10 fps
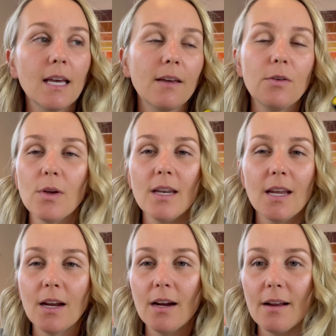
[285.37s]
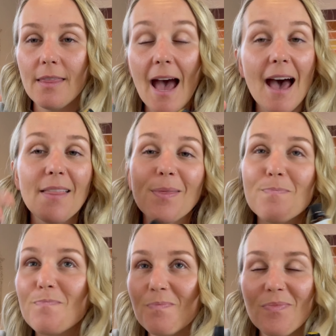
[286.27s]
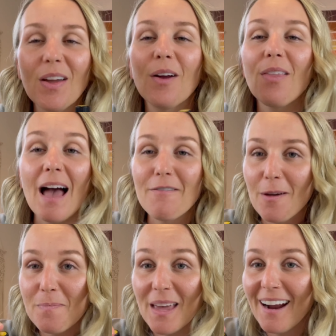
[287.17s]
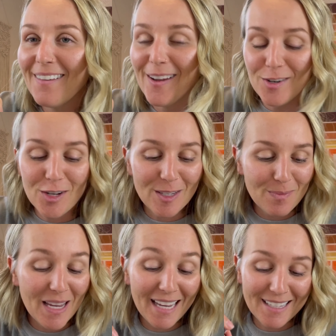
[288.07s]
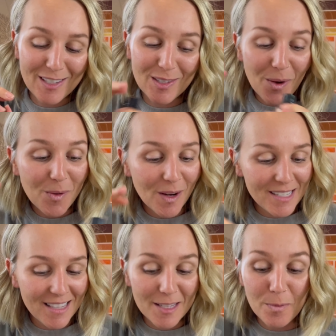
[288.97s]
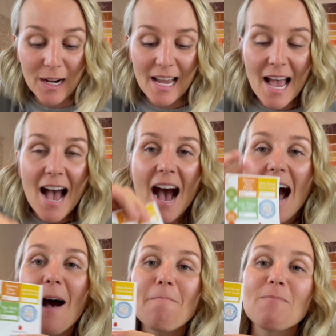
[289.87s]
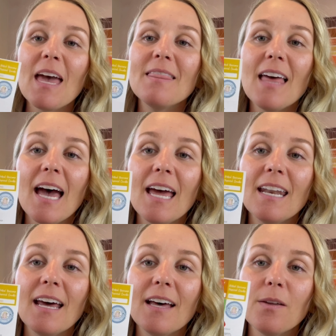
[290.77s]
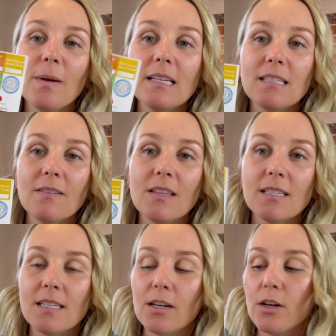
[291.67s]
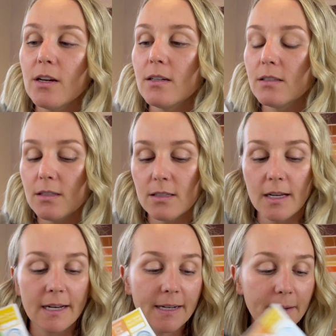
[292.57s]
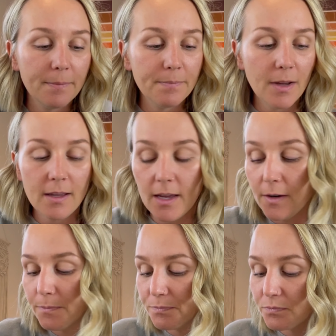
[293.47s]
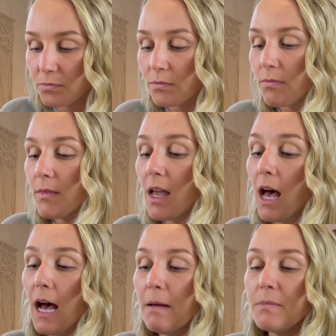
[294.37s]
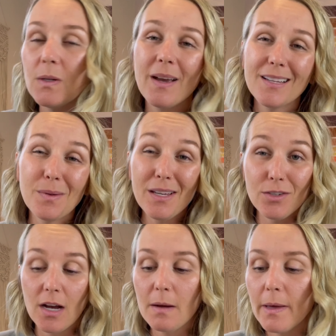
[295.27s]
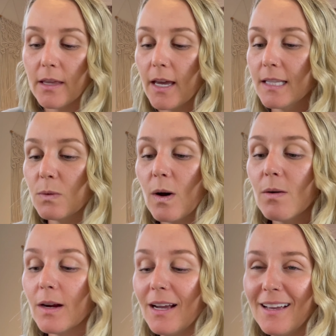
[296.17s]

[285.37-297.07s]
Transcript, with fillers: You can hear that they're alive up there. They're just being so crazy this morning. Um, and then the rest of the stickers um, are there. Um, so I guess we can talk about the kids while we're